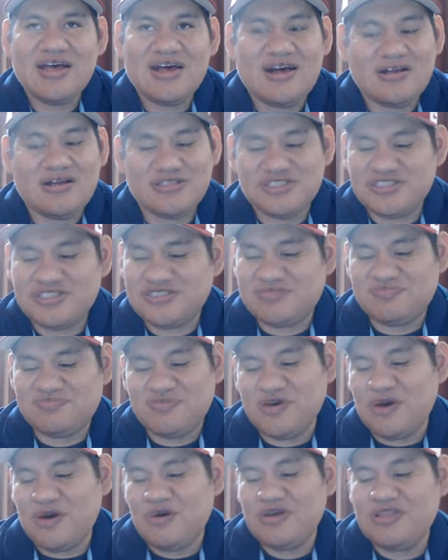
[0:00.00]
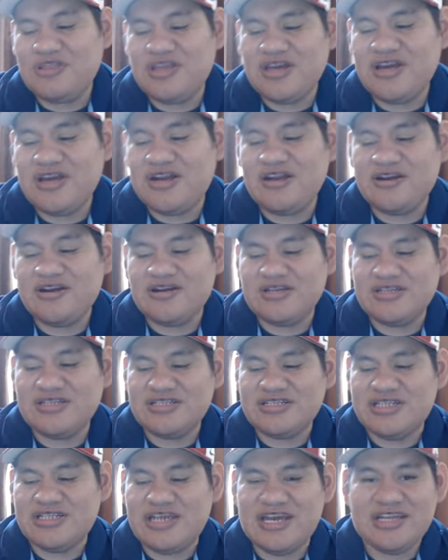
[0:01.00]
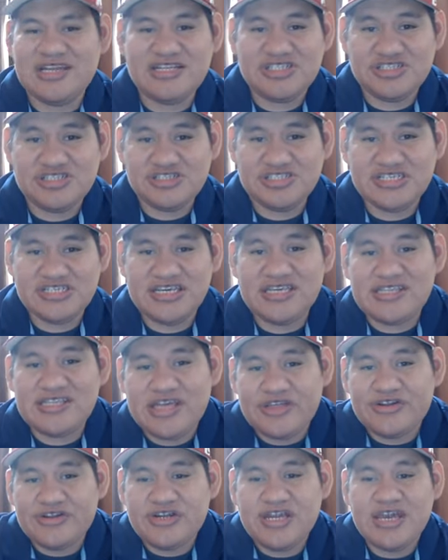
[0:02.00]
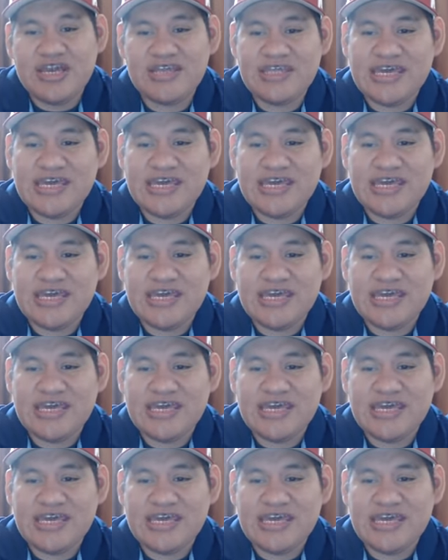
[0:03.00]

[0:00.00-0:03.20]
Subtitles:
I'll just go in there and did you see it the other day?